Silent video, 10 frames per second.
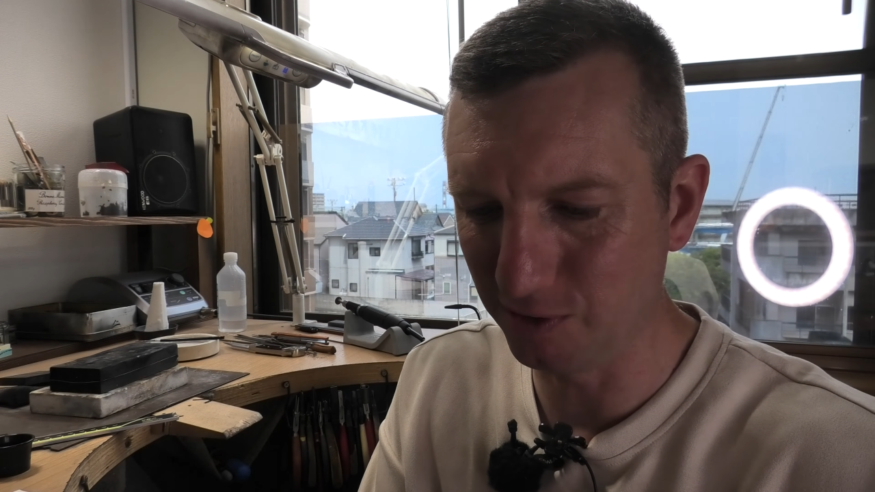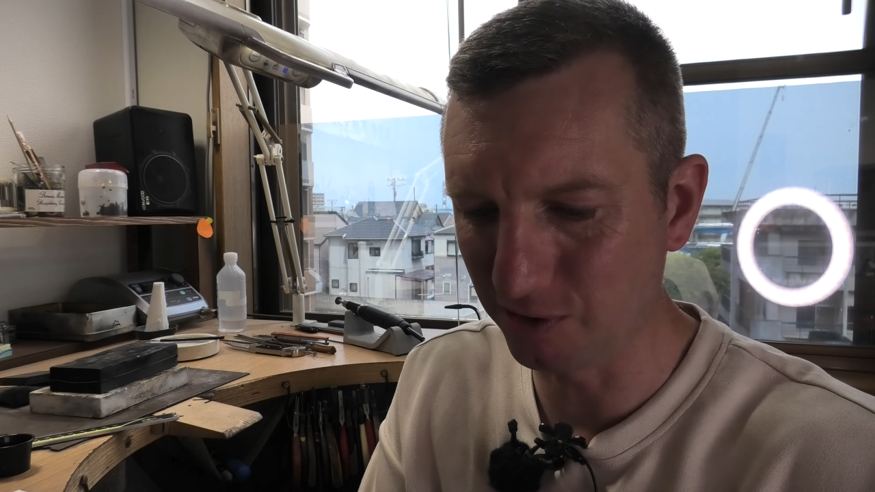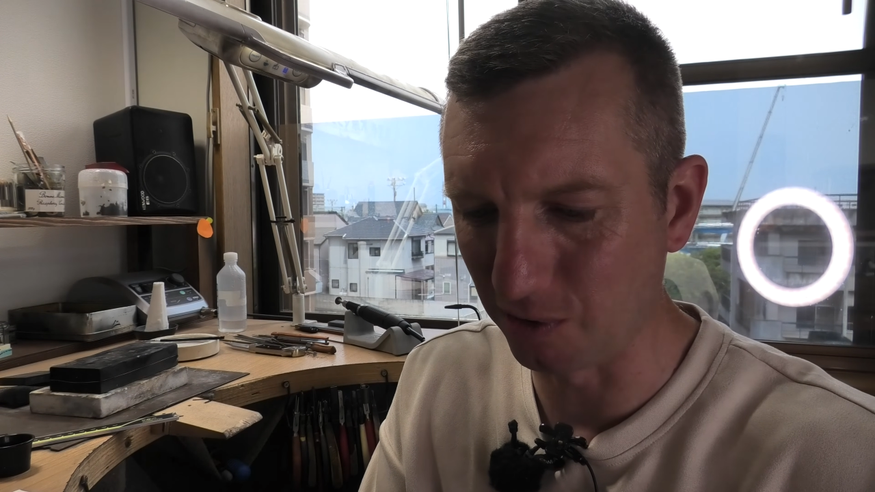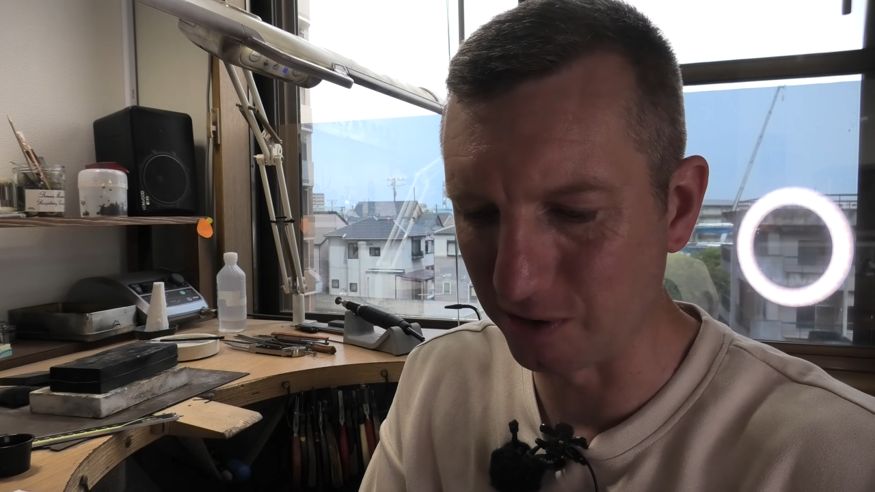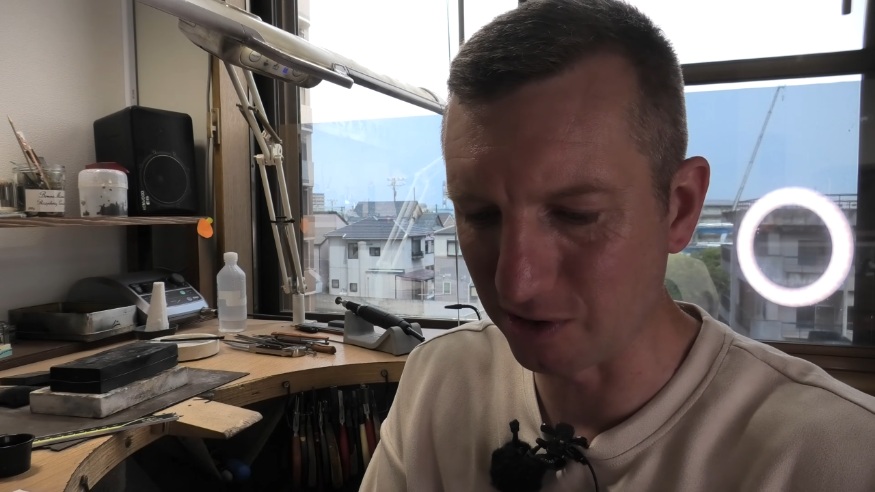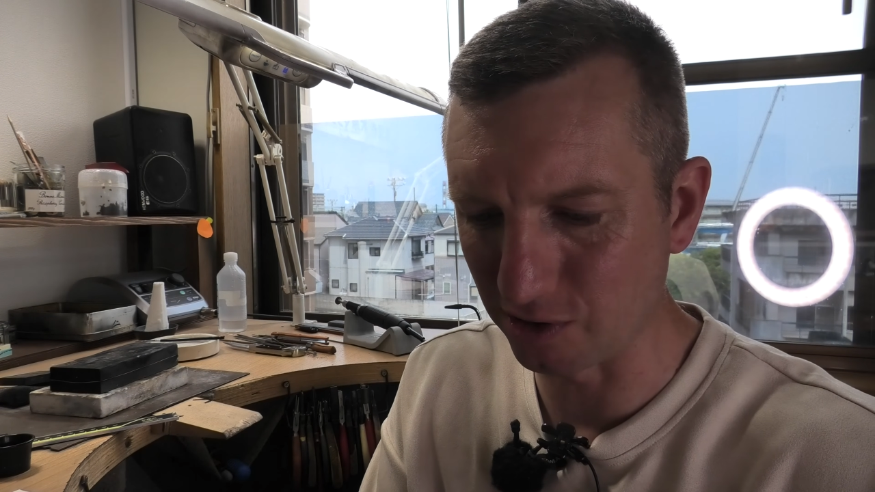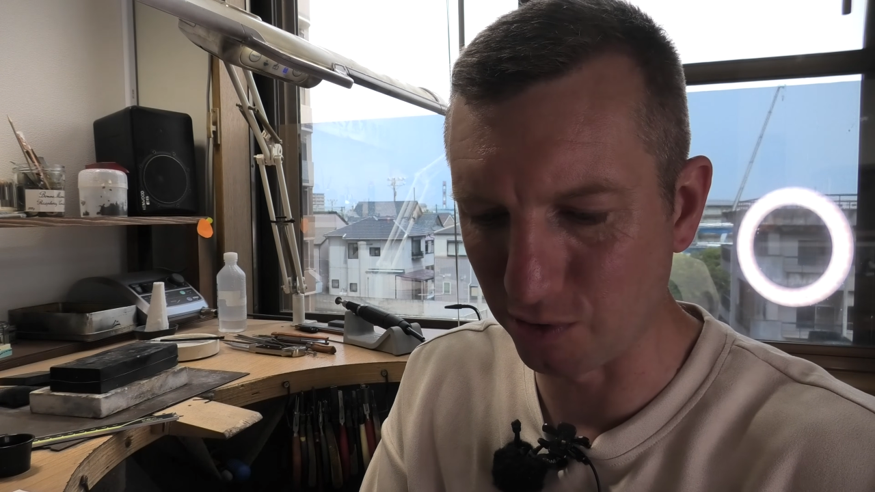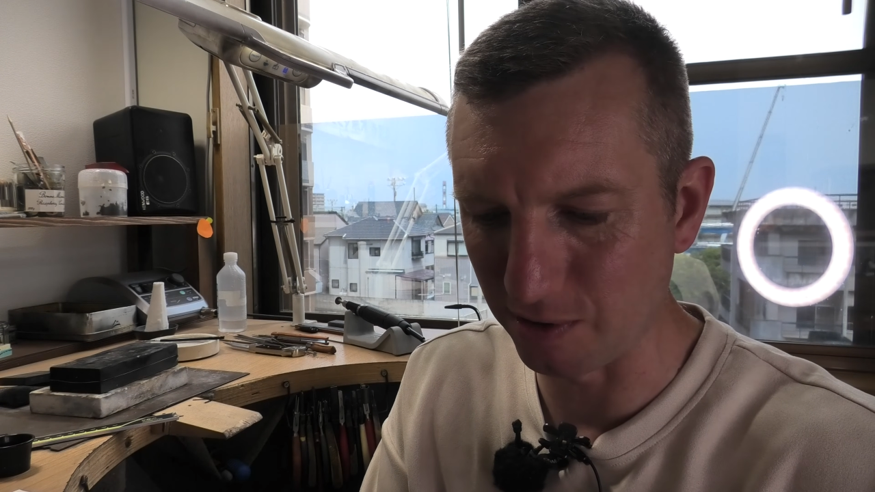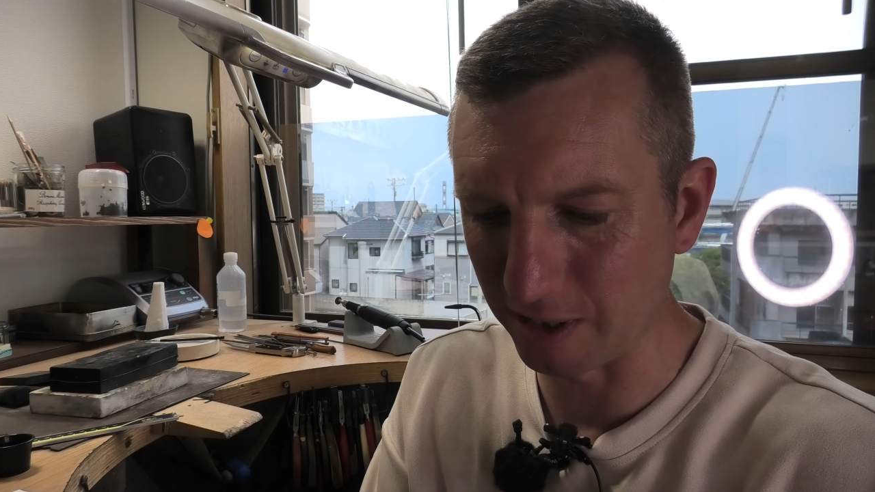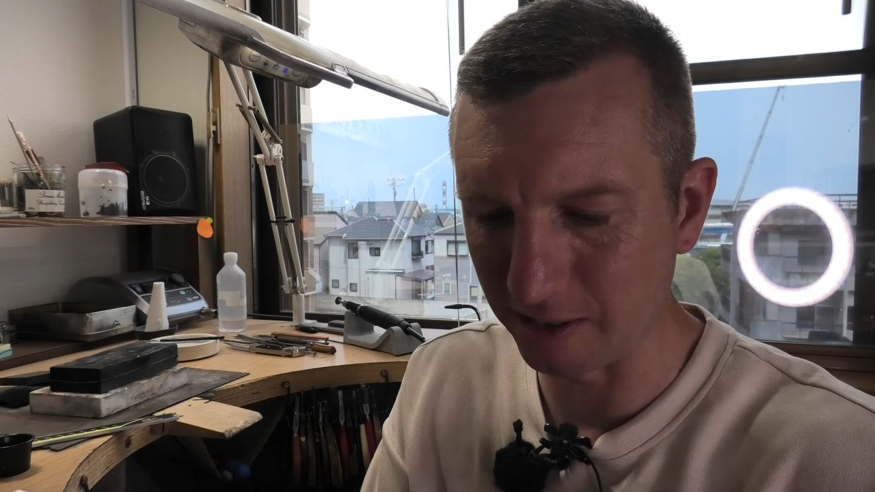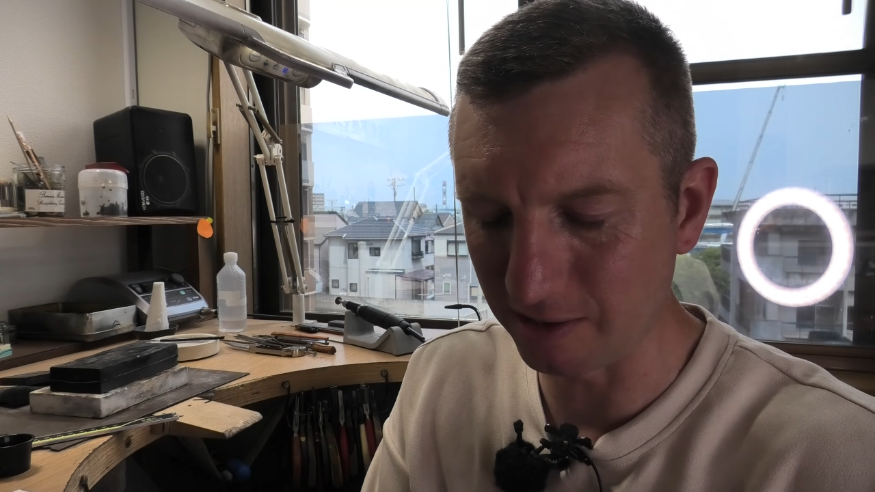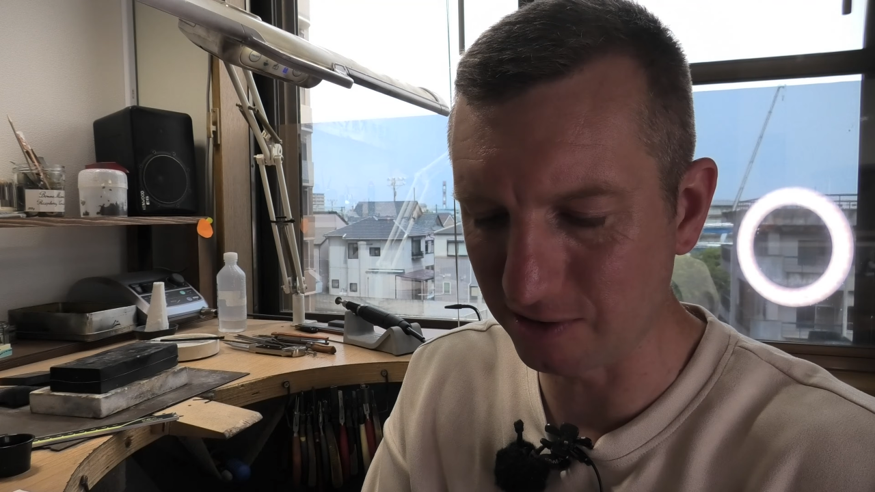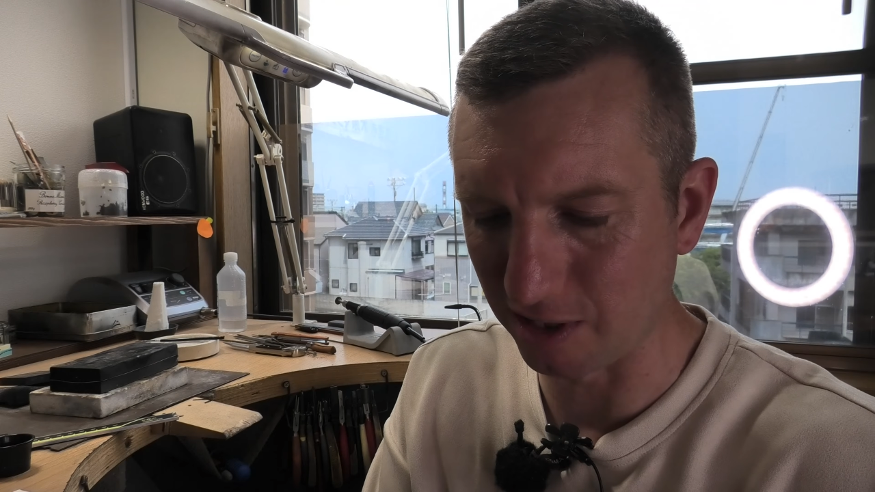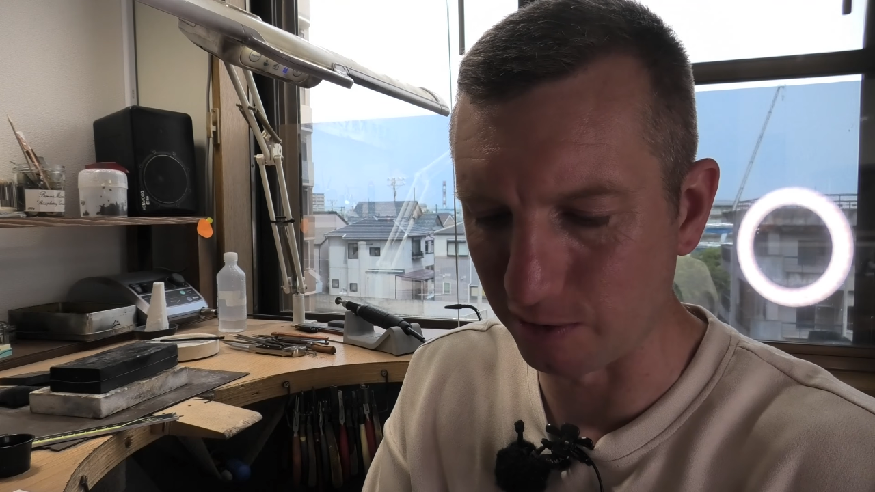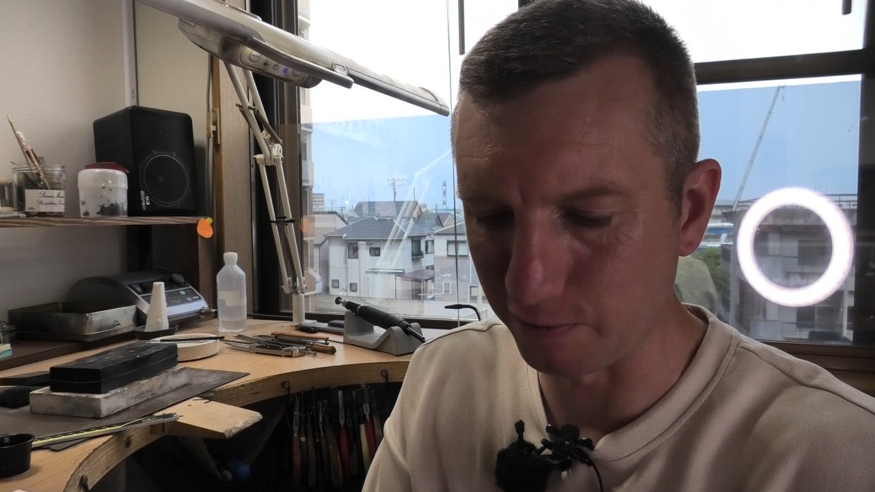you totally disagree with that.
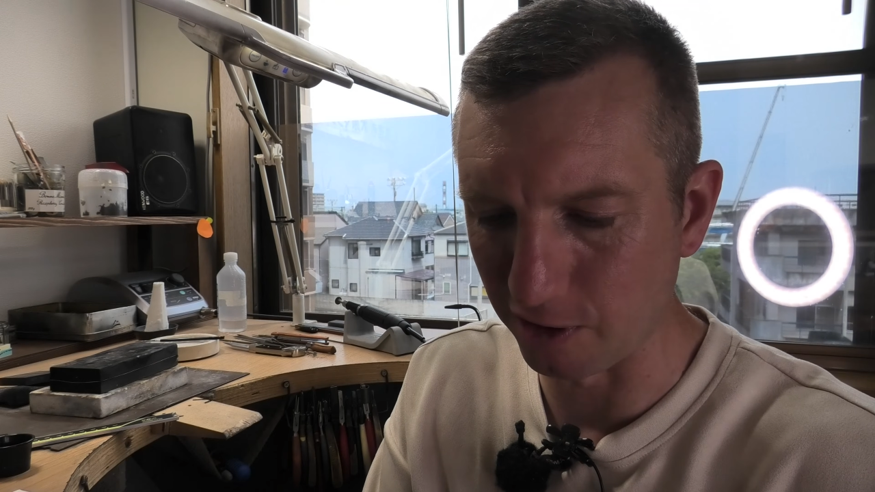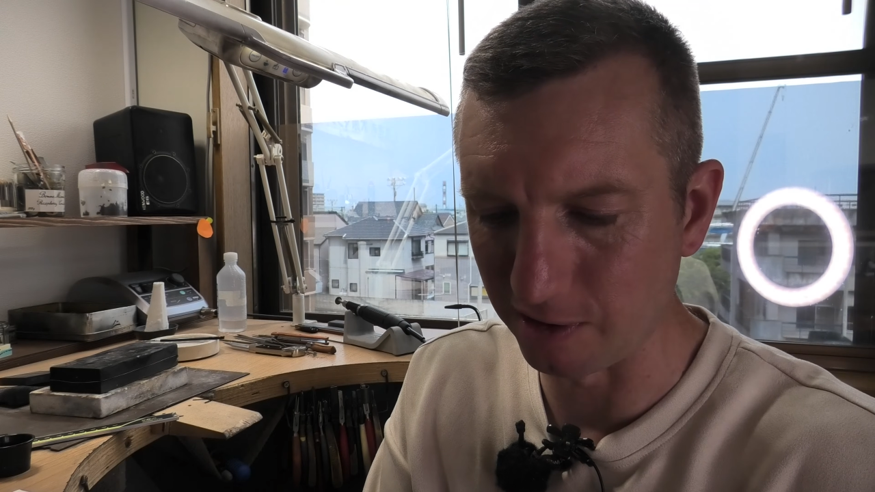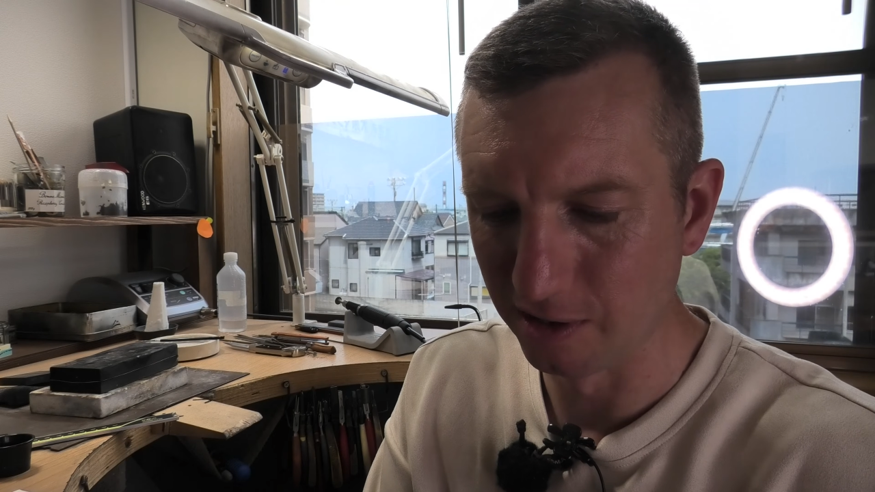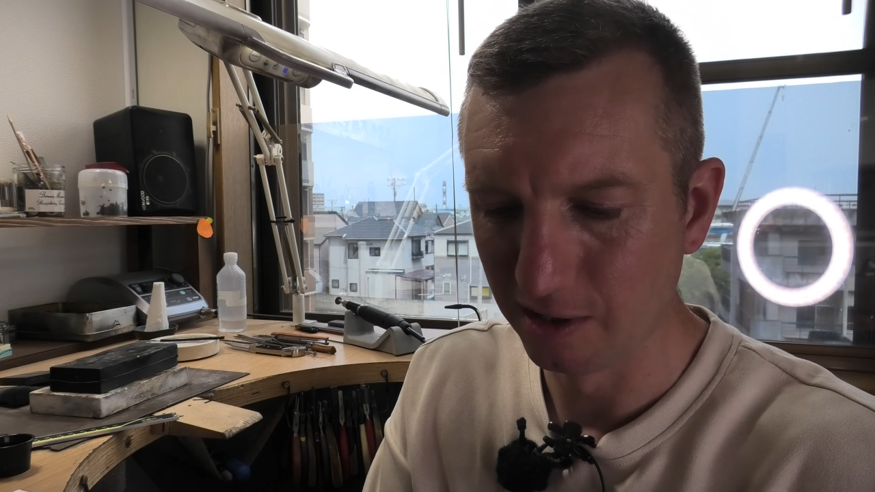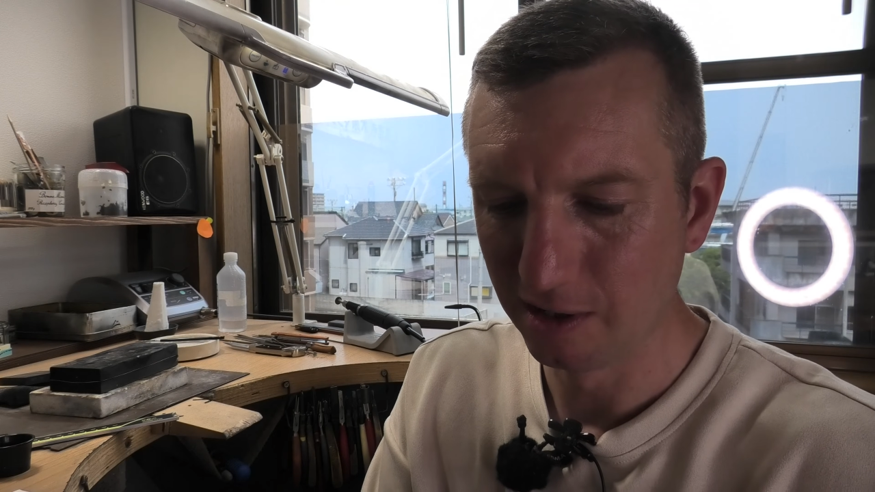It's kind of fun.